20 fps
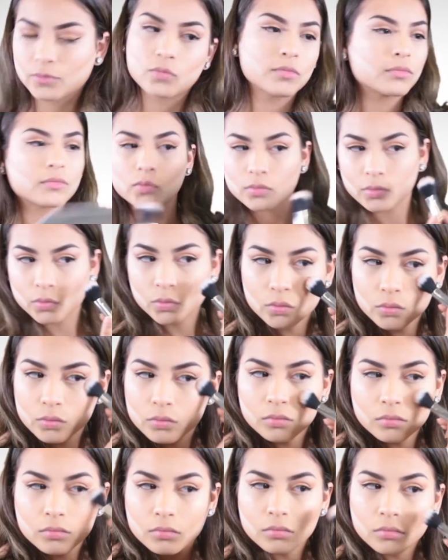
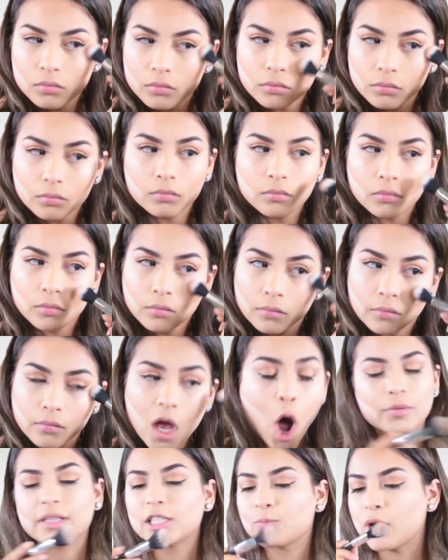cheekbones, and
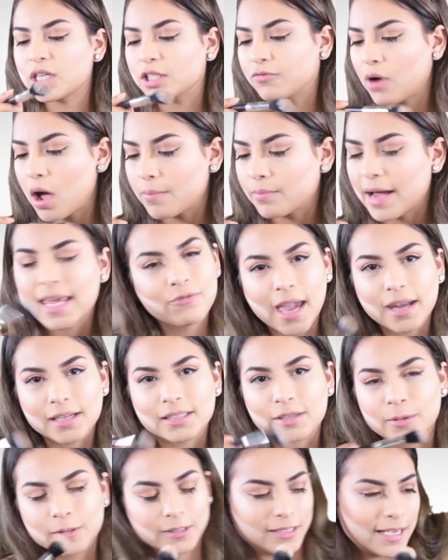oh, look at that
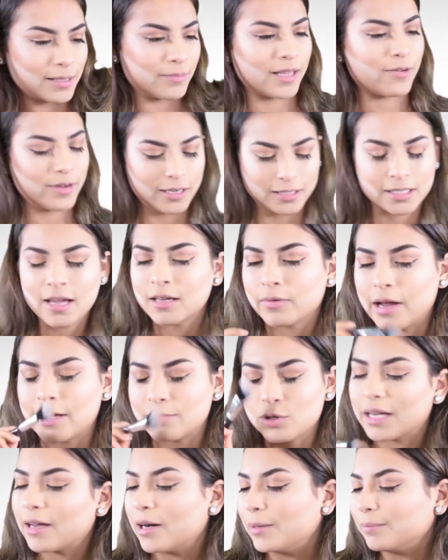highlighter. I could just
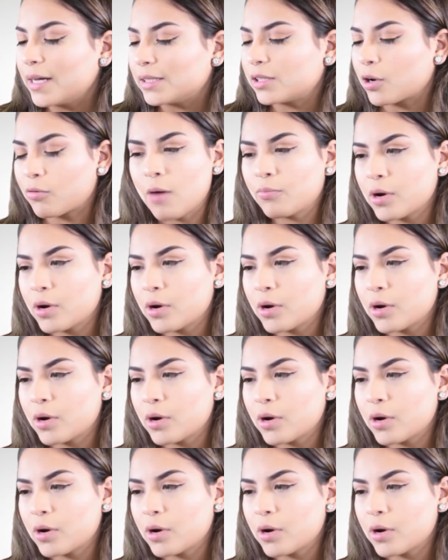blind someone with that